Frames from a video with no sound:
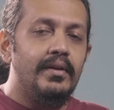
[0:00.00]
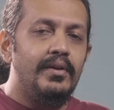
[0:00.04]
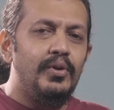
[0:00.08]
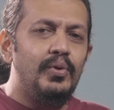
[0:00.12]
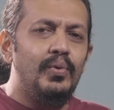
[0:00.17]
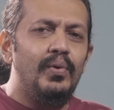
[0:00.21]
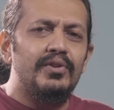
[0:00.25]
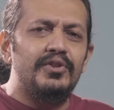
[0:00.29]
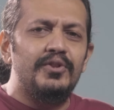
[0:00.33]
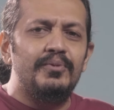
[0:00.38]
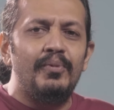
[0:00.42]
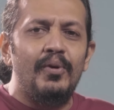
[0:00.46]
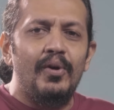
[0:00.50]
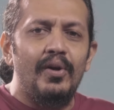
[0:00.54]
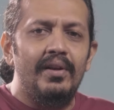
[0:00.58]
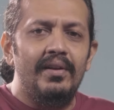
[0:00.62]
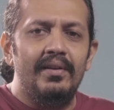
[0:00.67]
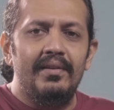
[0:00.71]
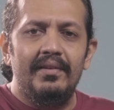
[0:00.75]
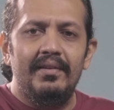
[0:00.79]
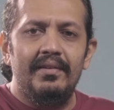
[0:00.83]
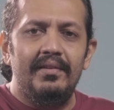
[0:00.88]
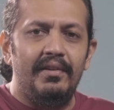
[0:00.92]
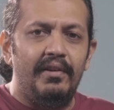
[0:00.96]
Do a
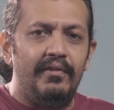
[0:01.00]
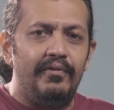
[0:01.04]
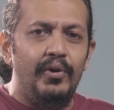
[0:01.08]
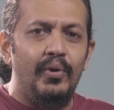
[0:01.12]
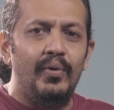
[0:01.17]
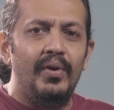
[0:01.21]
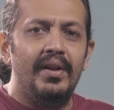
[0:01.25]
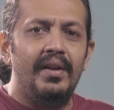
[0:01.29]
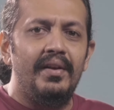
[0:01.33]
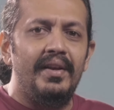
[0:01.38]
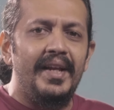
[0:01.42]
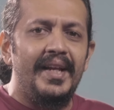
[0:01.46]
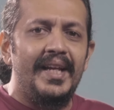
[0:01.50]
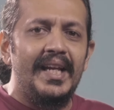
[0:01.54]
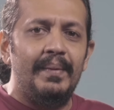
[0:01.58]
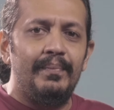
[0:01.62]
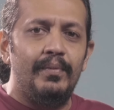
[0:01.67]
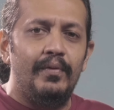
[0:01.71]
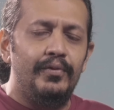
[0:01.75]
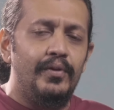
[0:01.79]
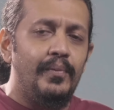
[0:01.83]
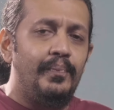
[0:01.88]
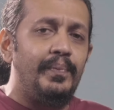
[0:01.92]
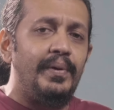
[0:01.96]
small review and a recap
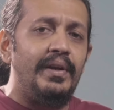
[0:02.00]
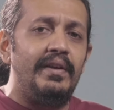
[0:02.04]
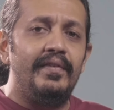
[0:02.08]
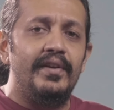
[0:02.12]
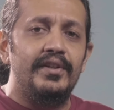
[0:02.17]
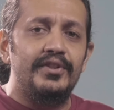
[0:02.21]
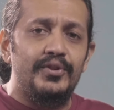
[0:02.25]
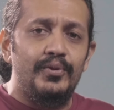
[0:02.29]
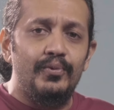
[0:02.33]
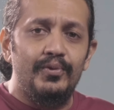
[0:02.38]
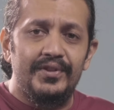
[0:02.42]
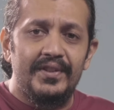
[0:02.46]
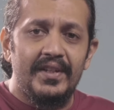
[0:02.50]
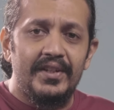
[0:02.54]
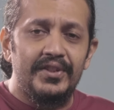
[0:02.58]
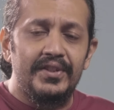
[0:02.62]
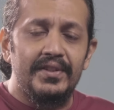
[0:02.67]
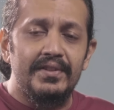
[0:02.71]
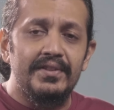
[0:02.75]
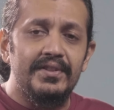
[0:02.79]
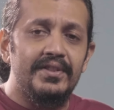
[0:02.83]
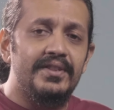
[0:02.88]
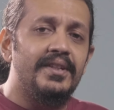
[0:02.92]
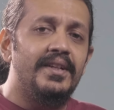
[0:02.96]
of the previous 2
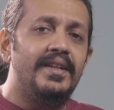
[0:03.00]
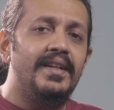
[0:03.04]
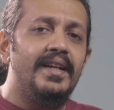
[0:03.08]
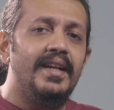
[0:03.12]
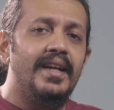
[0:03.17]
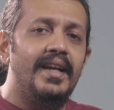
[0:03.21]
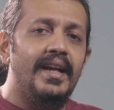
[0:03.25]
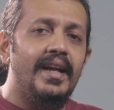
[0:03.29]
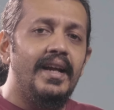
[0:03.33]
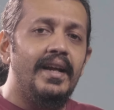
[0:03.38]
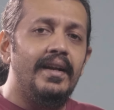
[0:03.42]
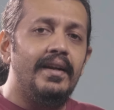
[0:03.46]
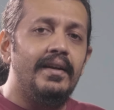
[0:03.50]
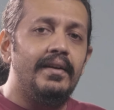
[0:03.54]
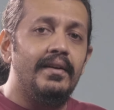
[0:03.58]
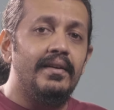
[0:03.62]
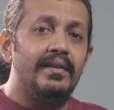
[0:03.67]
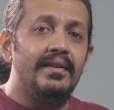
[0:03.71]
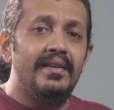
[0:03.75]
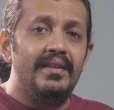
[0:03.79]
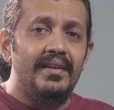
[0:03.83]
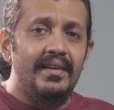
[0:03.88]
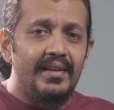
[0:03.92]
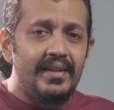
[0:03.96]
sessions and
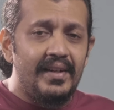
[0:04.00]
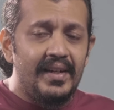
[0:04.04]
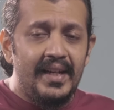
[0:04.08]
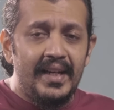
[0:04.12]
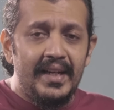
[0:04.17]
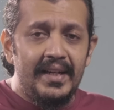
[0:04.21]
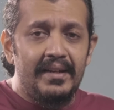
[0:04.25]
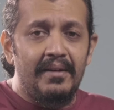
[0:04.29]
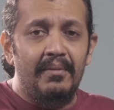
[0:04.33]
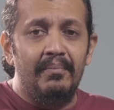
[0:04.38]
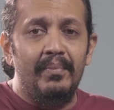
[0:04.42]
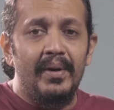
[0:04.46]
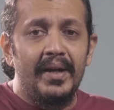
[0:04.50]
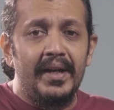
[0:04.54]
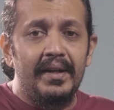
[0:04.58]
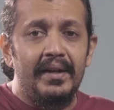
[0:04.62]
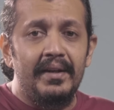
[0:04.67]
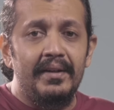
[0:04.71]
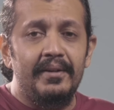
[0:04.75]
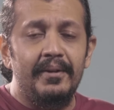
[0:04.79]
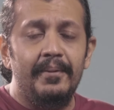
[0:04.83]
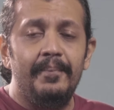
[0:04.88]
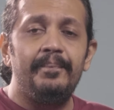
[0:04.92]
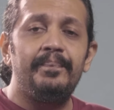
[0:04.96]
try and combine
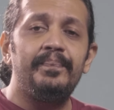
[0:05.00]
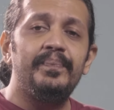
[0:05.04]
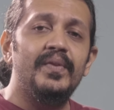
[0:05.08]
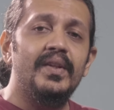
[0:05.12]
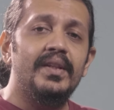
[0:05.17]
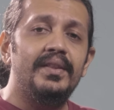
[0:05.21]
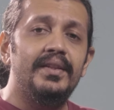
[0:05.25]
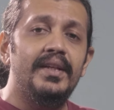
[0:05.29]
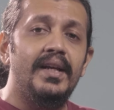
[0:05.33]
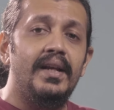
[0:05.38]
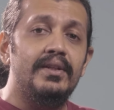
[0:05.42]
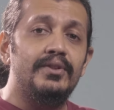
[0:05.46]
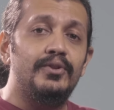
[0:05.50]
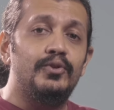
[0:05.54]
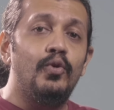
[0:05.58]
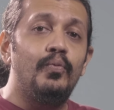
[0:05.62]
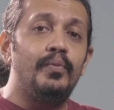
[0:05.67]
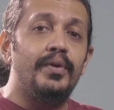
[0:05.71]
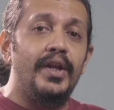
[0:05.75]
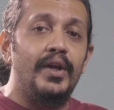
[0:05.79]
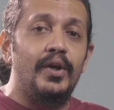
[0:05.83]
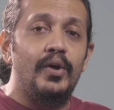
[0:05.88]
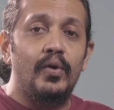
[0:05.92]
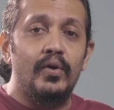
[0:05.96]
it. There are so
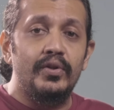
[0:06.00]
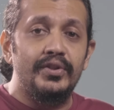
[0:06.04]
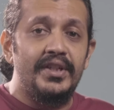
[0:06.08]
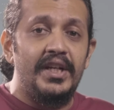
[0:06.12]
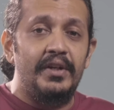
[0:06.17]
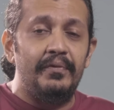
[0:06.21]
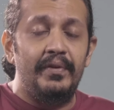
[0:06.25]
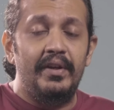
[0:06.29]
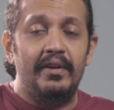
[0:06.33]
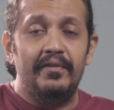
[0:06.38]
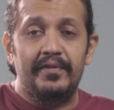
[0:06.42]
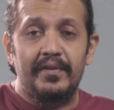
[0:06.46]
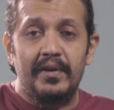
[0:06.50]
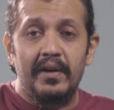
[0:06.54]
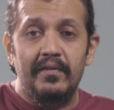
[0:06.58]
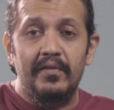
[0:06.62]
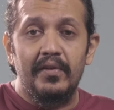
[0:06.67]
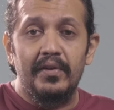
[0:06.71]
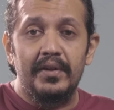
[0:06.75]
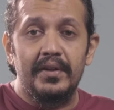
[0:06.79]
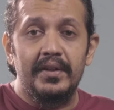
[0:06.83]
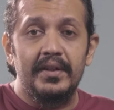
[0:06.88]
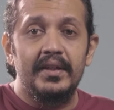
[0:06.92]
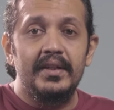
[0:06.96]
many chords that we have
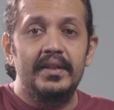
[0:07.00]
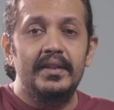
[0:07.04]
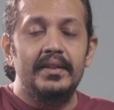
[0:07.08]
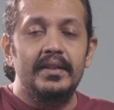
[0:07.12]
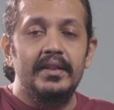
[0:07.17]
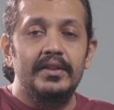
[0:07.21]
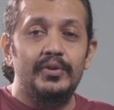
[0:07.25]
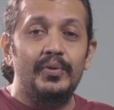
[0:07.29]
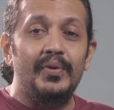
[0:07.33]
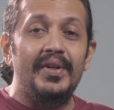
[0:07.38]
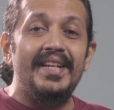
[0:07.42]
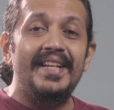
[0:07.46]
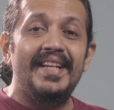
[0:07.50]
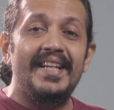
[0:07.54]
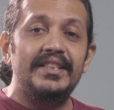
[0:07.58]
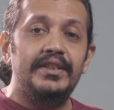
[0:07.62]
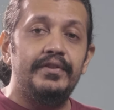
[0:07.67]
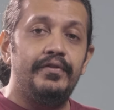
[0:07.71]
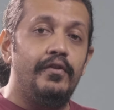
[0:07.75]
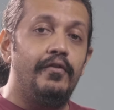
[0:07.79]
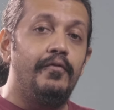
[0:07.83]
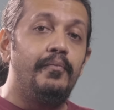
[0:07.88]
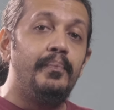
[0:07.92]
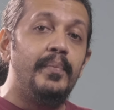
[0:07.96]
covered. So in case
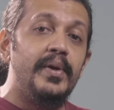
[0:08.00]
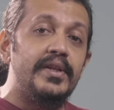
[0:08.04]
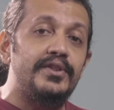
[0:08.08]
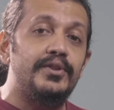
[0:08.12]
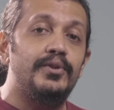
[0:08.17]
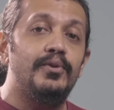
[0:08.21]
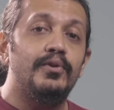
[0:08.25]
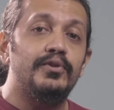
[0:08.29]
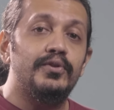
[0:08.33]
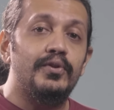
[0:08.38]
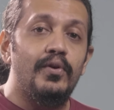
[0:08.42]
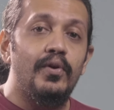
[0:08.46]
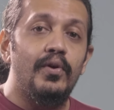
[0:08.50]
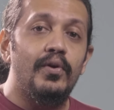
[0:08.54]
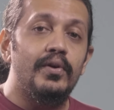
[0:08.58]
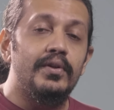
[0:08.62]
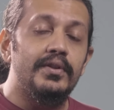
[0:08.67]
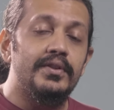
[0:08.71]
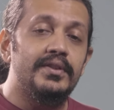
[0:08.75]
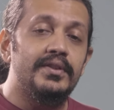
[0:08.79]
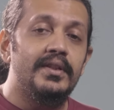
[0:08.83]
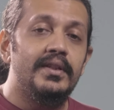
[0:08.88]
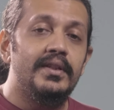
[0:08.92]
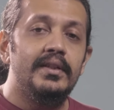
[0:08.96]
if you've missed those
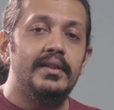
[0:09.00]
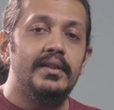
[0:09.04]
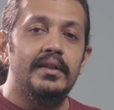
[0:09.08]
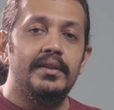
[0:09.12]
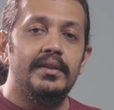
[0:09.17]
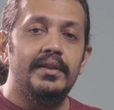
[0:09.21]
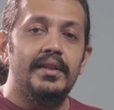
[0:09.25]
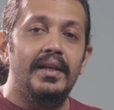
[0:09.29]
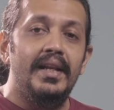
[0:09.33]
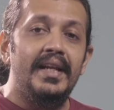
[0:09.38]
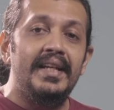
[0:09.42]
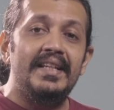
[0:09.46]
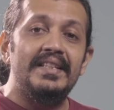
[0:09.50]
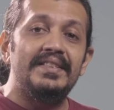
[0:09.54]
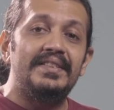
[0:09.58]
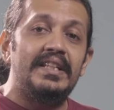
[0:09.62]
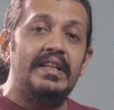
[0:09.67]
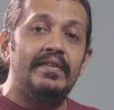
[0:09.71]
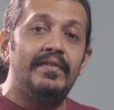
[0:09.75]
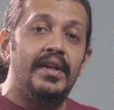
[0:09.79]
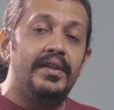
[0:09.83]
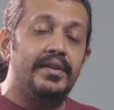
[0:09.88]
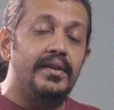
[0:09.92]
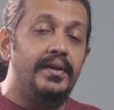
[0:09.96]
chords, the link is
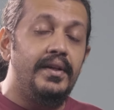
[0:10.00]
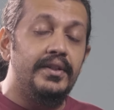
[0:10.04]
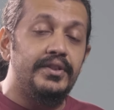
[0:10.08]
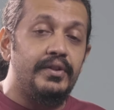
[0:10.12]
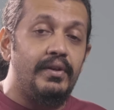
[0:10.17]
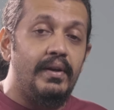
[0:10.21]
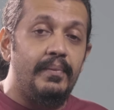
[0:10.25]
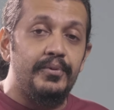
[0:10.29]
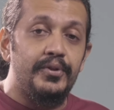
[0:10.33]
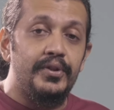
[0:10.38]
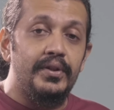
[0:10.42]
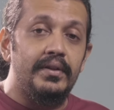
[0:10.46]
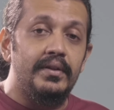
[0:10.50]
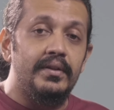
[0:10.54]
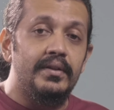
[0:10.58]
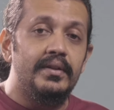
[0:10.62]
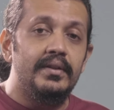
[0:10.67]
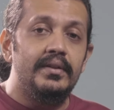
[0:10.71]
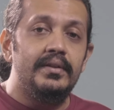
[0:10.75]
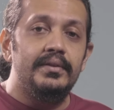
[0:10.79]
given in the description.